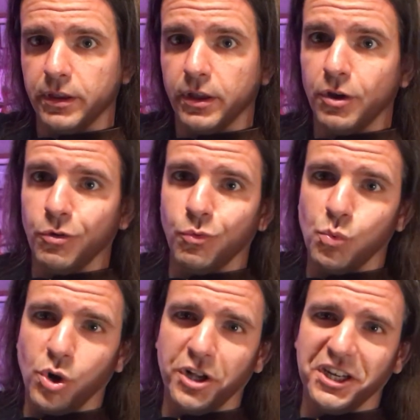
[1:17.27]
a
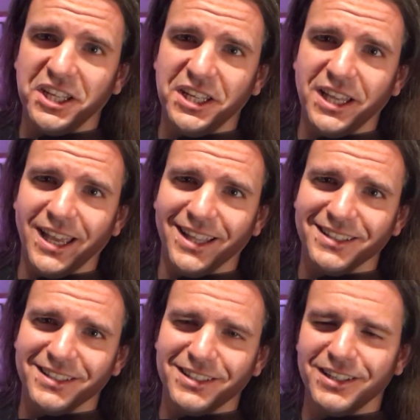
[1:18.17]
one E
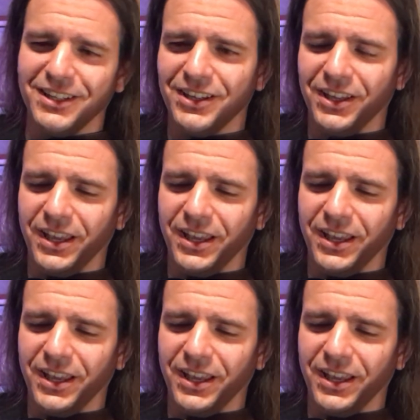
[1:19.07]
end.